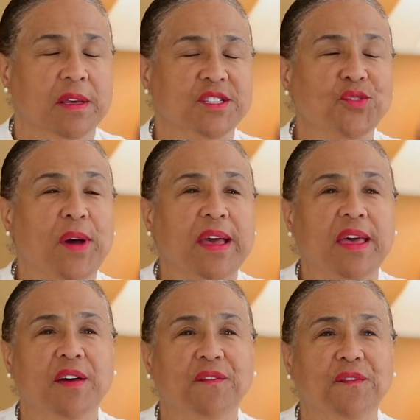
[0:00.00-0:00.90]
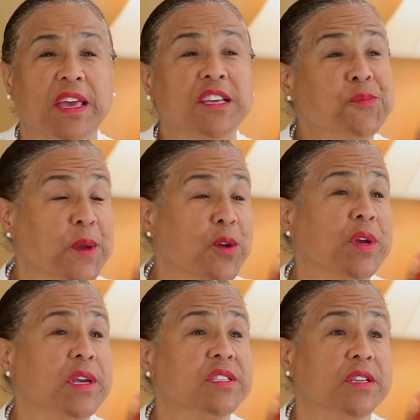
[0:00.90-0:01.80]
So I have
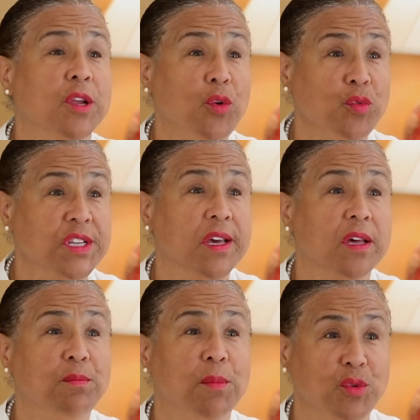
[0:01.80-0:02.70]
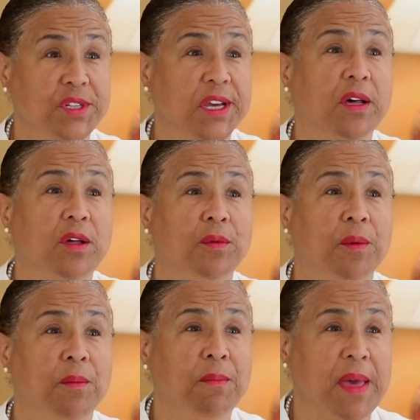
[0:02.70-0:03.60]
experience in hotel, motel
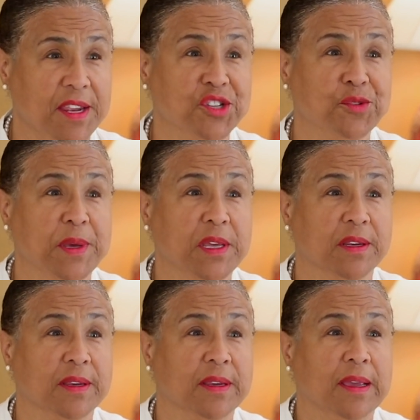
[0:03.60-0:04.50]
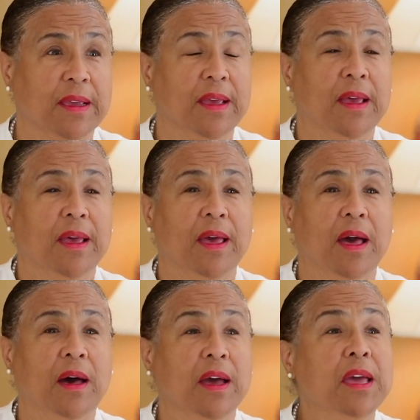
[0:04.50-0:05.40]
management
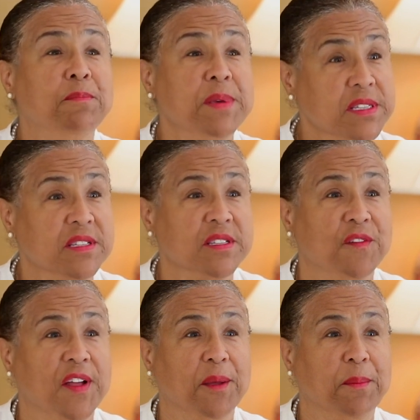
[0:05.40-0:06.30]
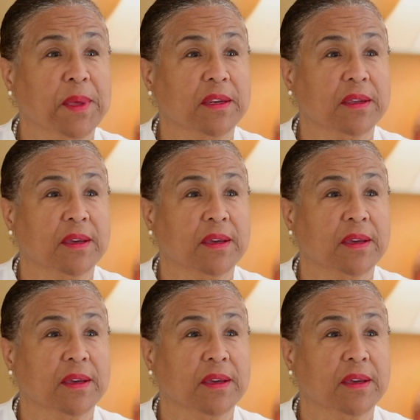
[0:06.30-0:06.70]
and business development.